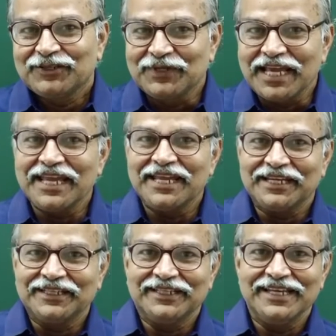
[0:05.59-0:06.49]

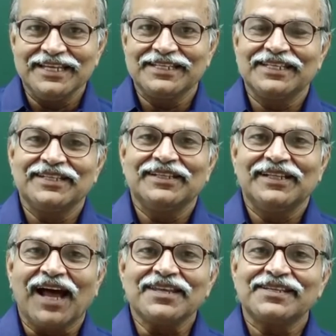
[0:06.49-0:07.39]
today is
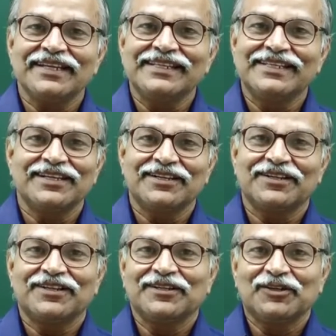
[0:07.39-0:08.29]
the last
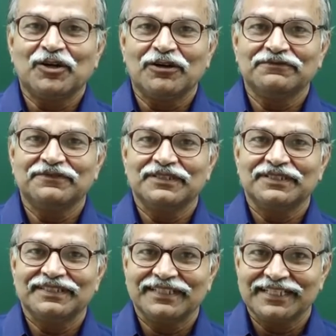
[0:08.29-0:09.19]
lecture
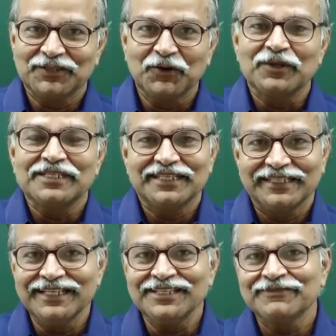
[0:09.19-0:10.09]
of this whole
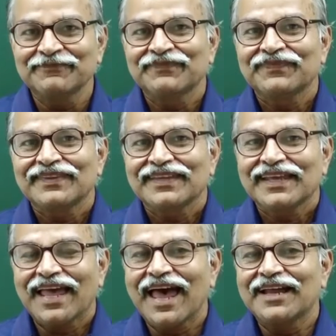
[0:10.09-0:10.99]
series,
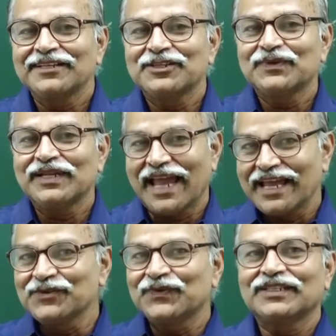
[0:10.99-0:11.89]
and this will
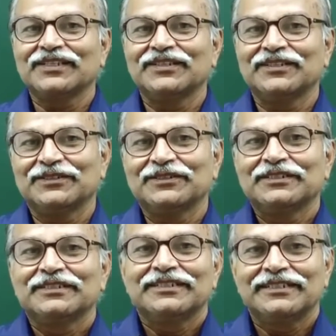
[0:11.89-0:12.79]
end with a
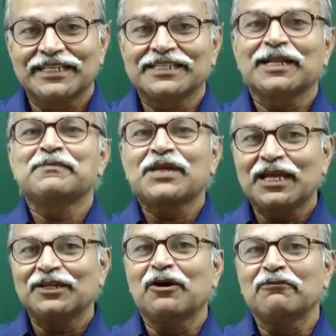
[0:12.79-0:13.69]

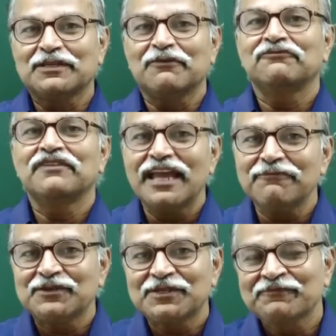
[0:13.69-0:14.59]
description of some
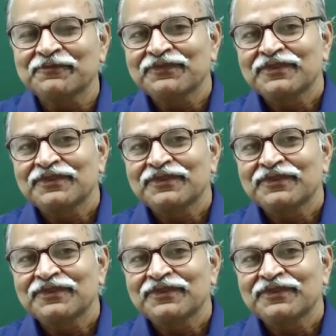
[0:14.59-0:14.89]
waves.